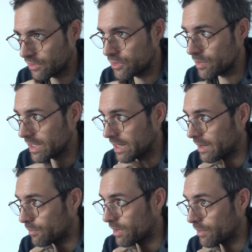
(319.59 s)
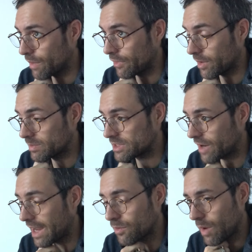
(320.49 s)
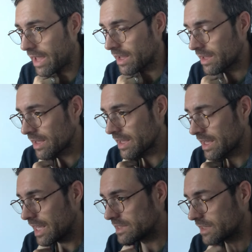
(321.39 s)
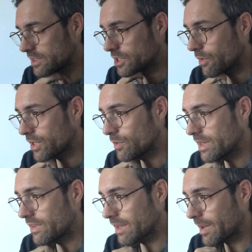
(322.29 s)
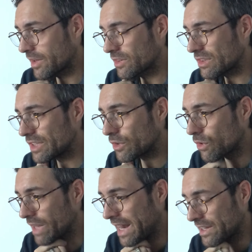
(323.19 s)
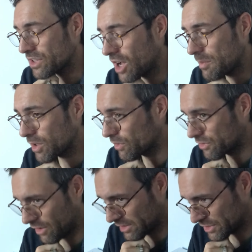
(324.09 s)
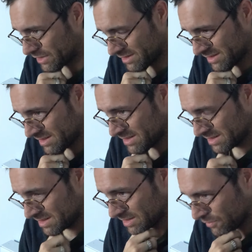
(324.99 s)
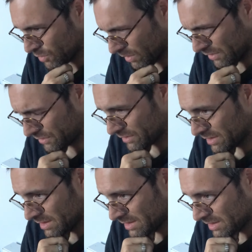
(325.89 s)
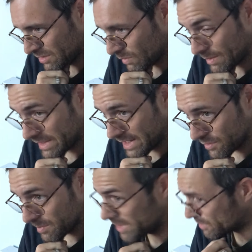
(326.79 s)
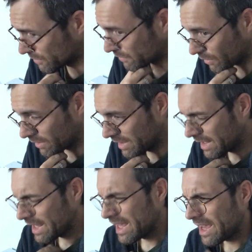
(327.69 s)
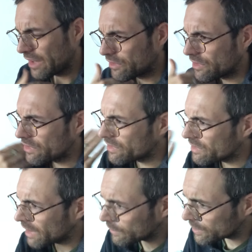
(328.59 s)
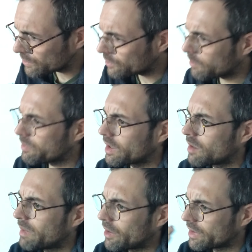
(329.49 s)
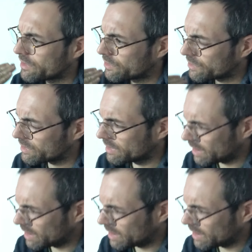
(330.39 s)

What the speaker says: doing it in a rather abstract way. It's not showing you anything about its literal anatomical structure, of course. Why would that even be useful? It's telling you something about its